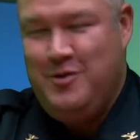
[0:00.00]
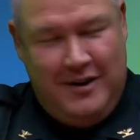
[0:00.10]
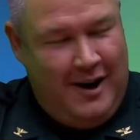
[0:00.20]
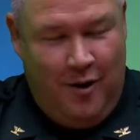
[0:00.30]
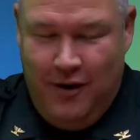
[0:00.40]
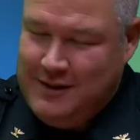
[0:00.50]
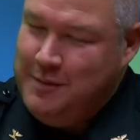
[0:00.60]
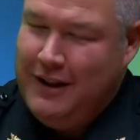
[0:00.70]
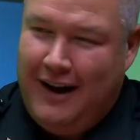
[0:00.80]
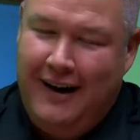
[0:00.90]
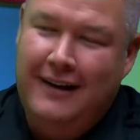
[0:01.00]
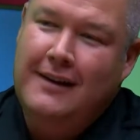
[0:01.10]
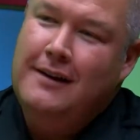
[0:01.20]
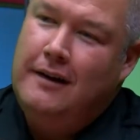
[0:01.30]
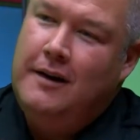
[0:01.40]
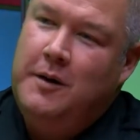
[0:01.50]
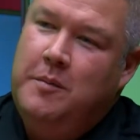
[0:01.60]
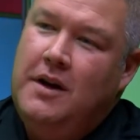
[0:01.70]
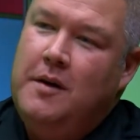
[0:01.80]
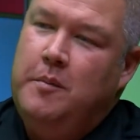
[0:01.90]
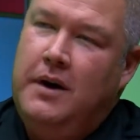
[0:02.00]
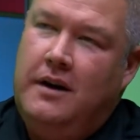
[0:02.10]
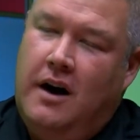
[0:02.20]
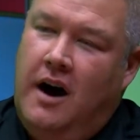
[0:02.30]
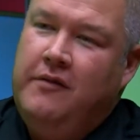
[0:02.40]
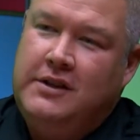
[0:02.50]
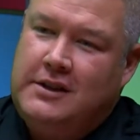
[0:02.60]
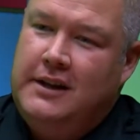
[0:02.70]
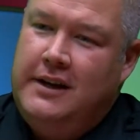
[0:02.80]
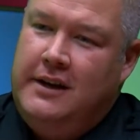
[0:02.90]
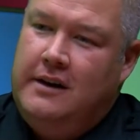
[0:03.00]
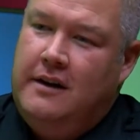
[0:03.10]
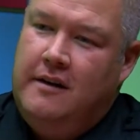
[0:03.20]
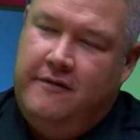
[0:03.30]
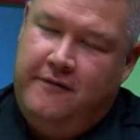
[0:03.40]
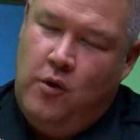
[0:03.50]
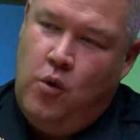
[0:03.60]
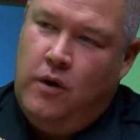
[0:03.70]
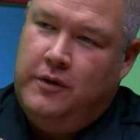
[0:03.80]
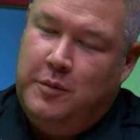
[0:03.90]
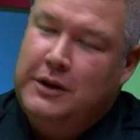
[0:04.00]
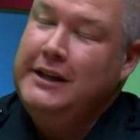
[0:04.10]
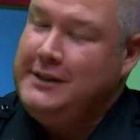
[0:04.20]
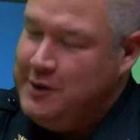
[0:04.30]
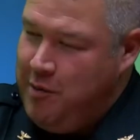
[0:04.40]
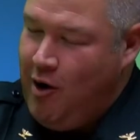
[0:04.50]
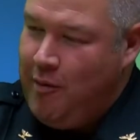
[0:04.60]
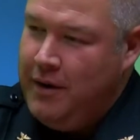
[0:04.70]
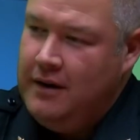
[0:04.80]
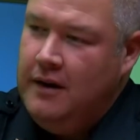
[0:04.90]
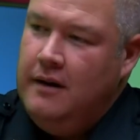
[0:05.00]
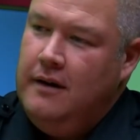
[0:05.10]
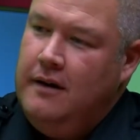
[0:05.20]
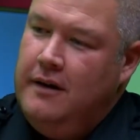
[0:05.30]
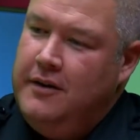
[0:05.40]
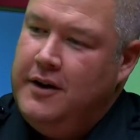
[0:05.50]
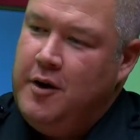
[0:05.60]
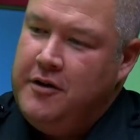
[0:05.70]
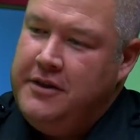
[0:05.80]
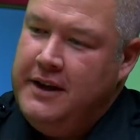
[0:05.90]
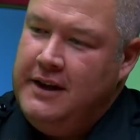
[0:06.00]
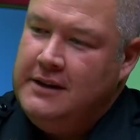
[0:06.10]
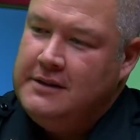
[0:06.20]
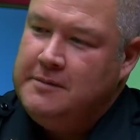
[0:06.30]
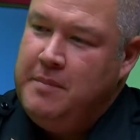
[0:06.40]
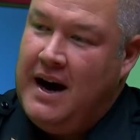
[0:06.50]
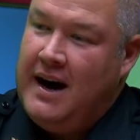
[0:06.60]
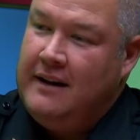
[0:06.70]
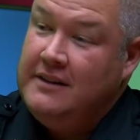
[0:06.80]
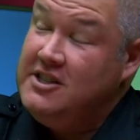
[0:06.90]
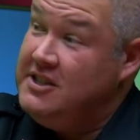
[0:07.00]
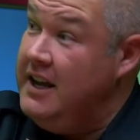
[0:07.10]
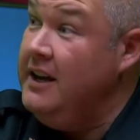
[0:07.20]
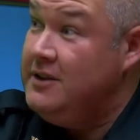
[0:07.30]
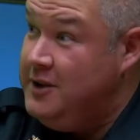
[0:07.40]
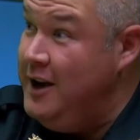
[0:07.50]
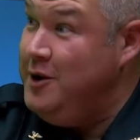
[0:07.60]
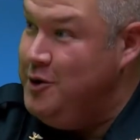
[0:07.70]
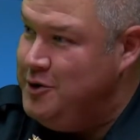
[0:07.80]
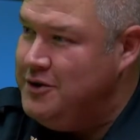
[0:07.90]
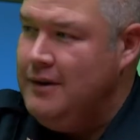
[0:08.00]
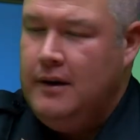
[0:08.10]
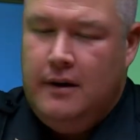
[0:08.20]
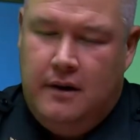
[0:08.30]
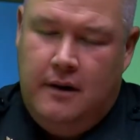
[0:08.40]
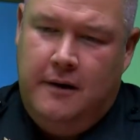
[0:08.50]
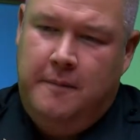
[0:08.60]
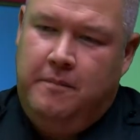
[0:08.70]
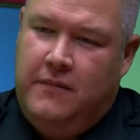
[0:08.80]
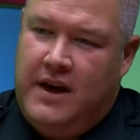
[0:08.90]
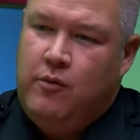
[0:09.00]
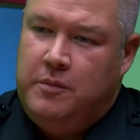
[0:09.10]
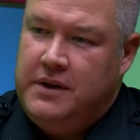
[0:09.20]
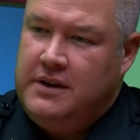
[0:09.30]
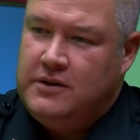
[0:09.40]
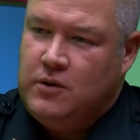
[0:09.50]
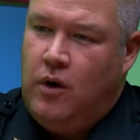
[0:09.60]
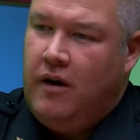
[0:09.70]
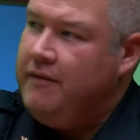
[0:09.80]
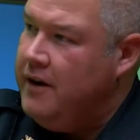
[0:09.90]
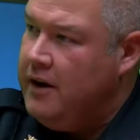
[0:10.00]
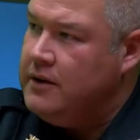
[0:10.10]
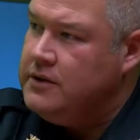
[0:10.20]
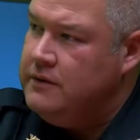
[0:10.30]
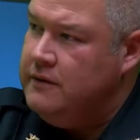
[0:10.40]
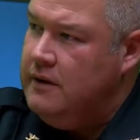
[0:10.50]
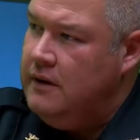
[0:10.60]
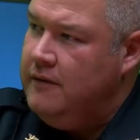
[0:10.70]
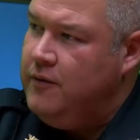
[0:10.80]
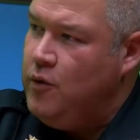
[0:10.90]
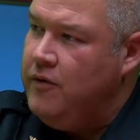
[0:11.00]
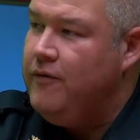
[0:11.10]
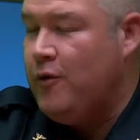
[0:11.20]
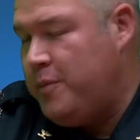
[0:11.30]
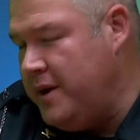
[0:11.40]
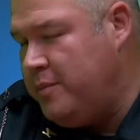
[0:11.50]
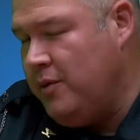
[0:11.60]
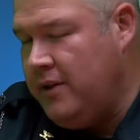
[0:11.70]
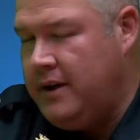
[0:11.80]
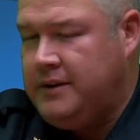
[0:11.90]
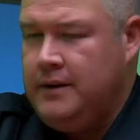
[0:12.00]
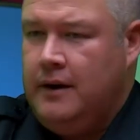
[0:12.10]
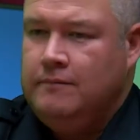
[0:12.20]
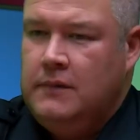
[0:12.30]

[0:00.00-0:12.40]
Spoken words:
You can always apply. But obviously, for the police department, there are things by state standards that would be disqualifiers for people that